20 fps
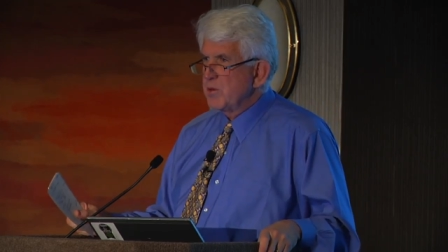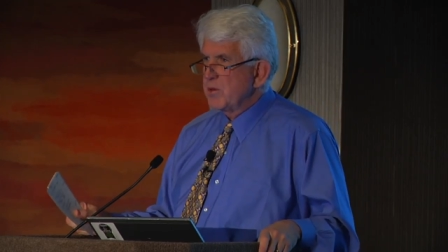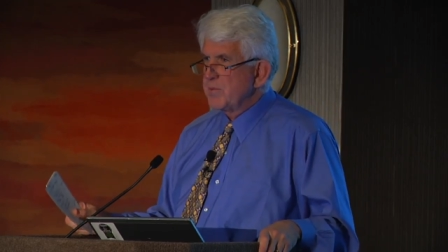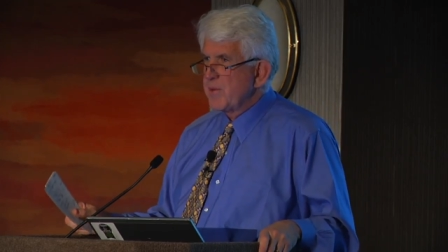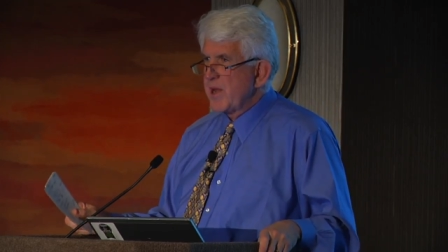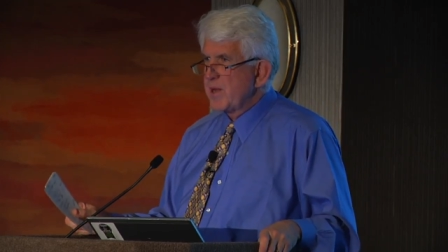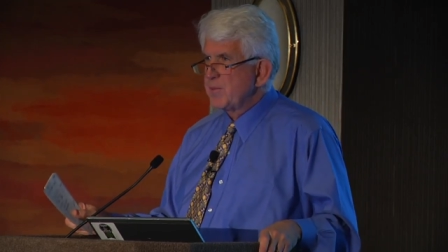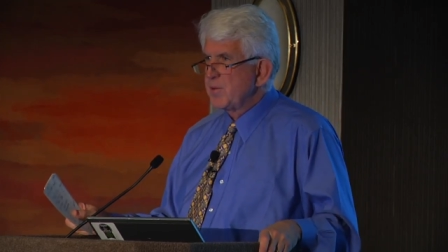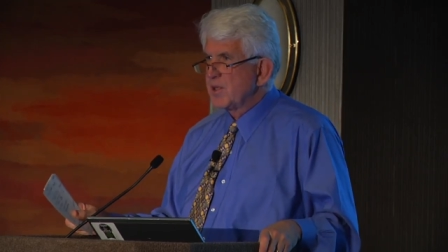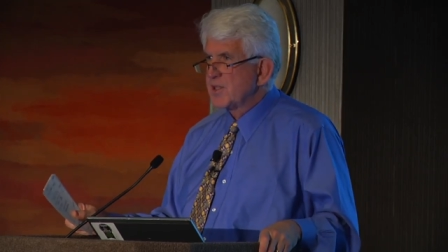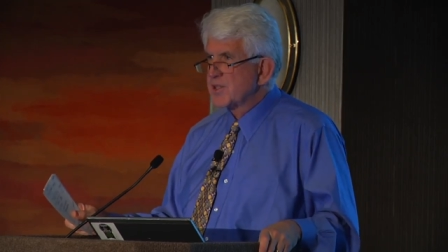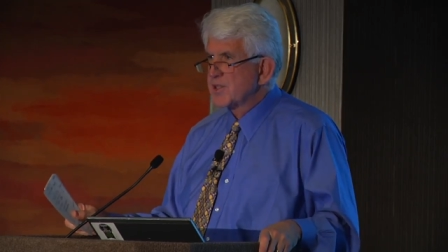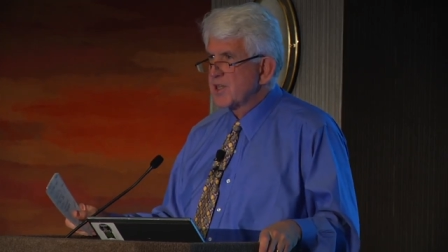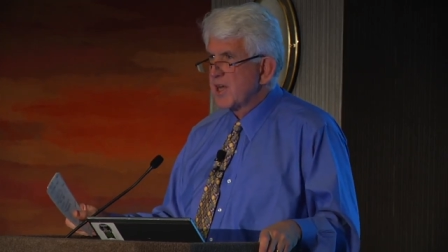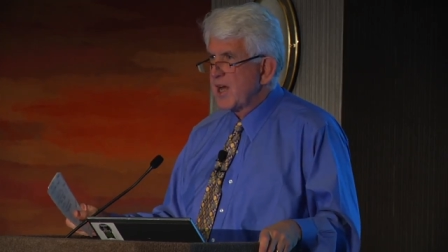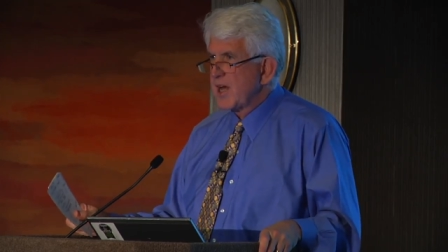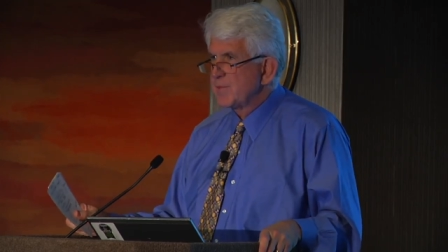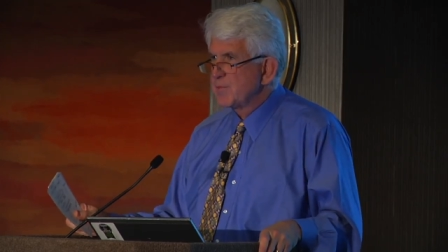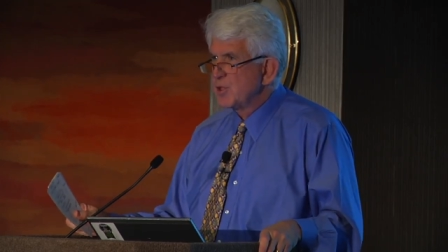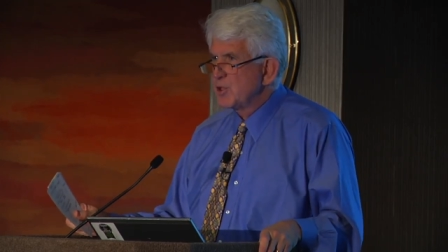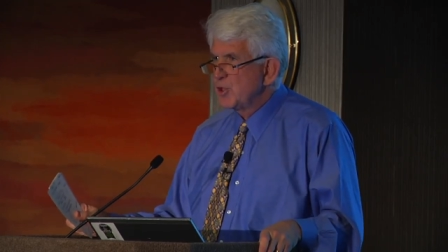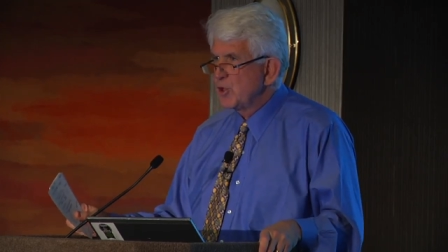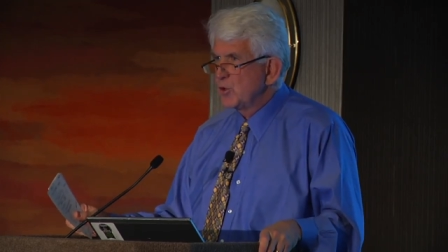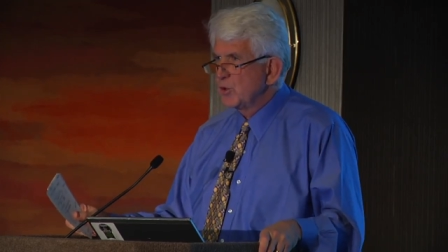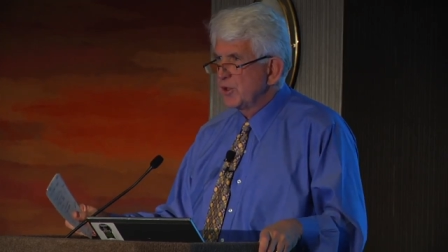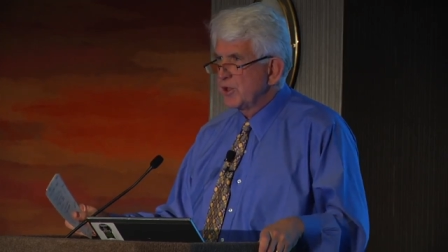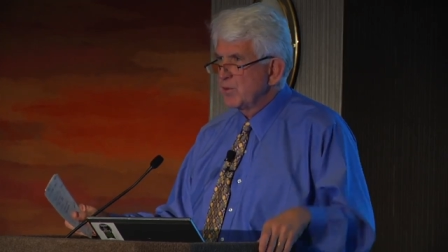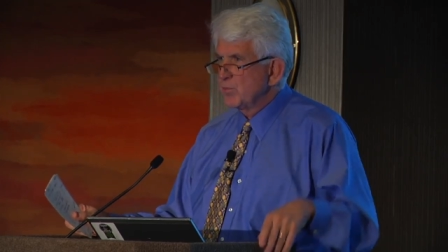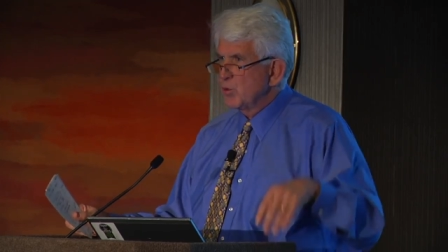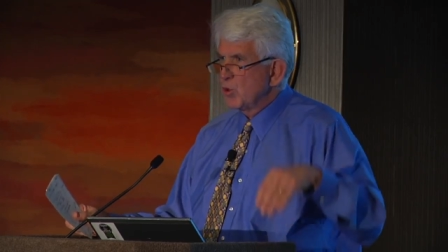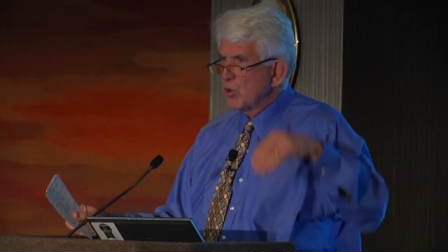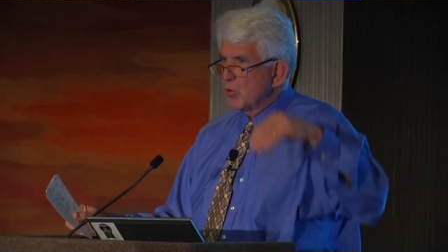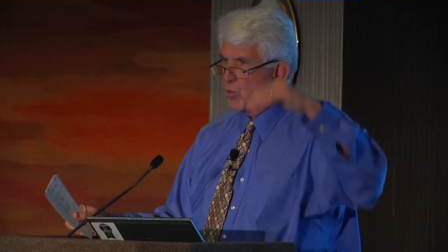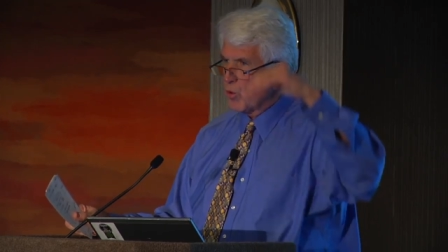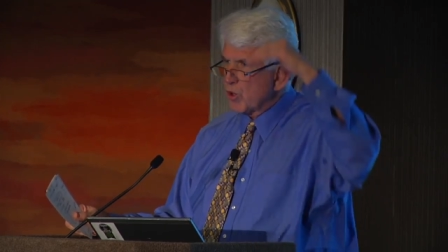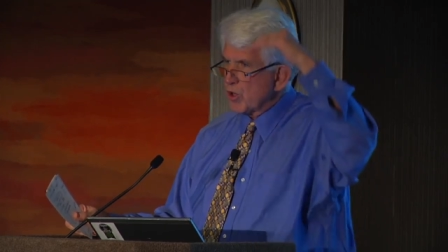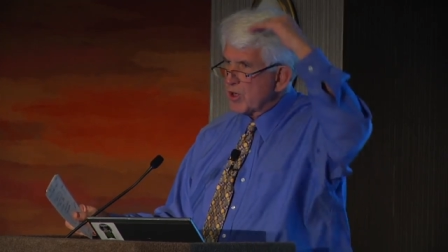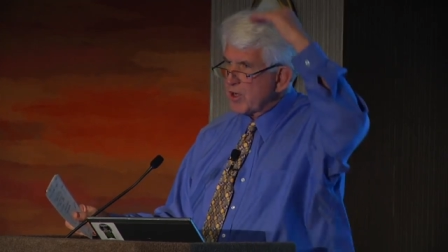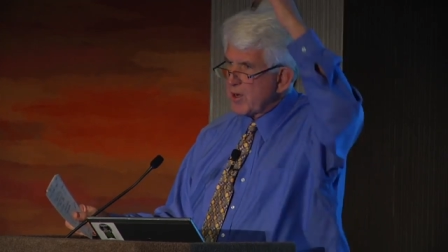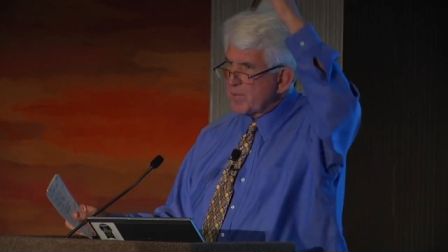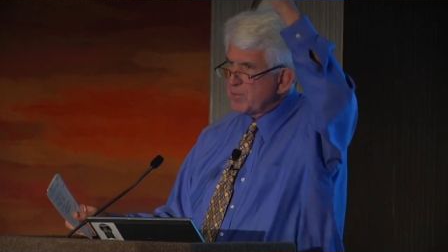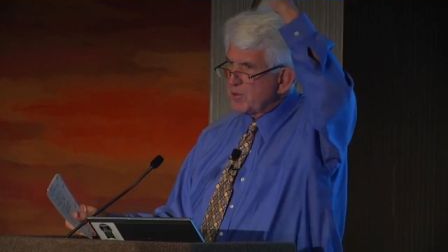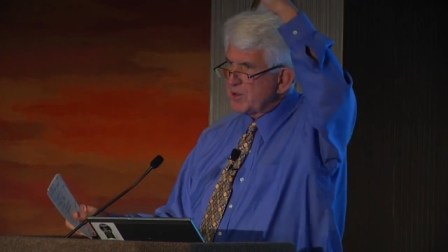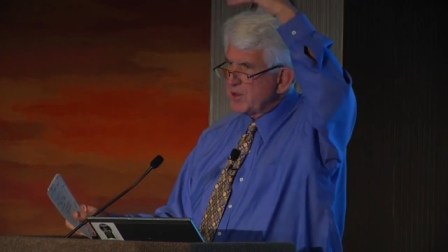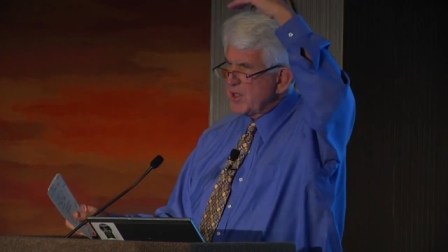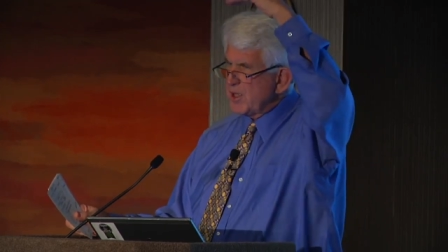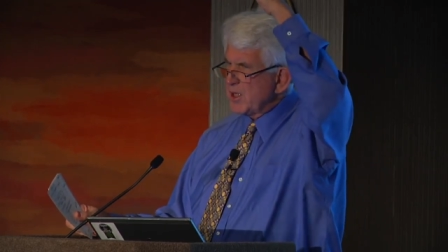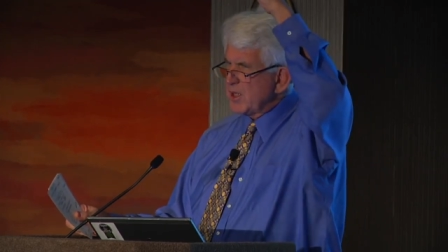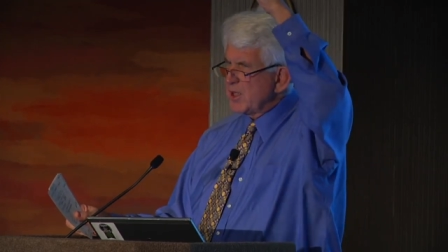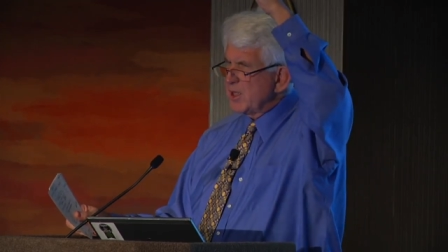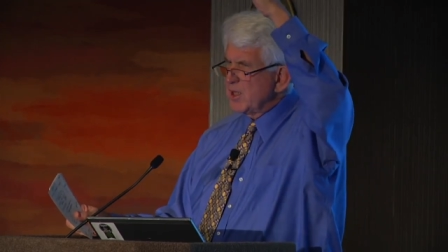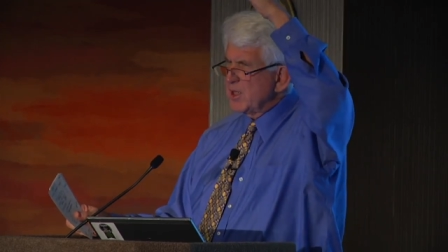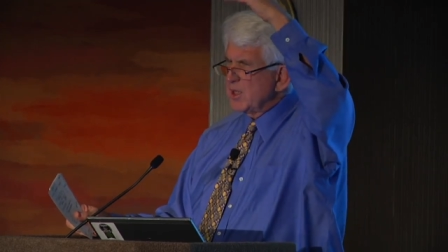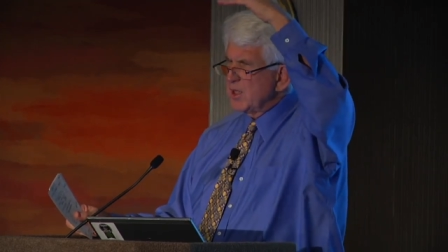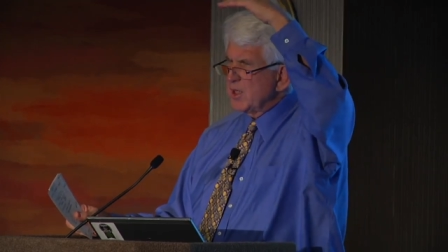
but maybe it's time to do a little more work up at the